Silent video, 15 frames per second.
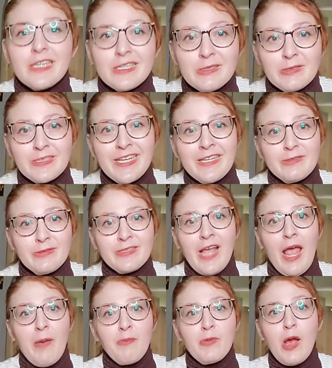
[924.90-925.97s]

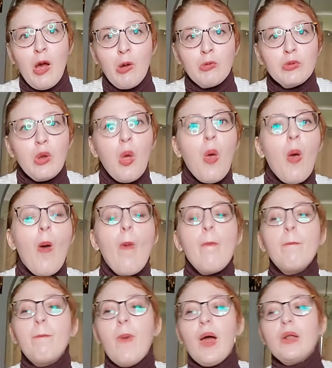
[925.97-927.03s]
scapegoat.
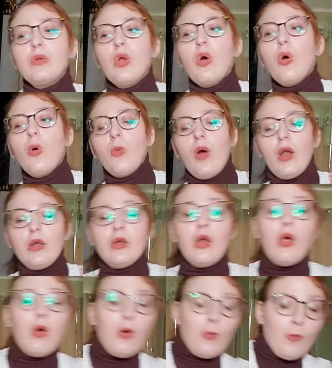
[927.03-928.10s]
But what
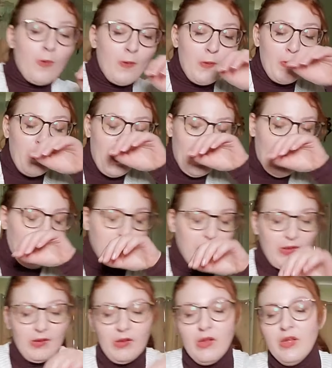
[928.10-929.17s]
what I
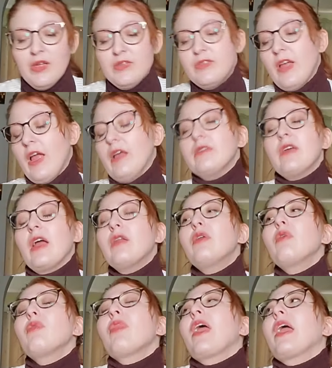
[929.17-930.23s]
will say is I
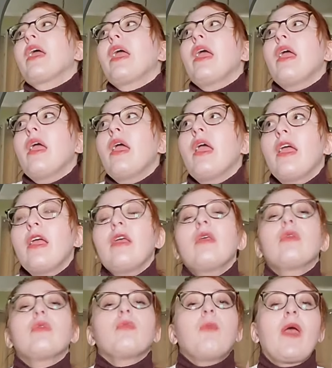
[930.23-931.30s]
do think
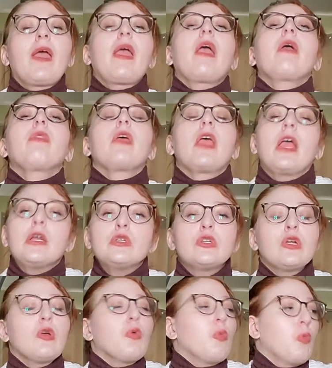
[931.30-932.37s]
he's making the
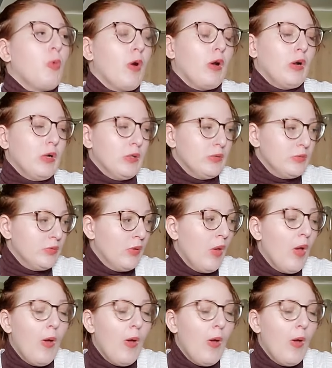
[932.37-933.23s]
issue worse